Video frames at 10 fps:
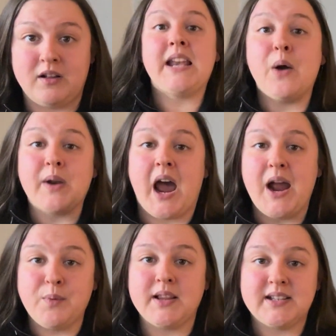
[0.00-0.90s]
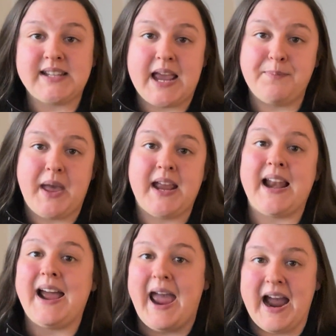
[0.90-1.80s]
Now, when I run this campaign,
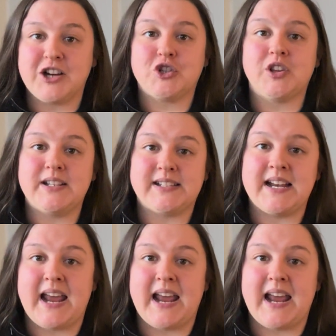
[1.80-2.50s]
I actually send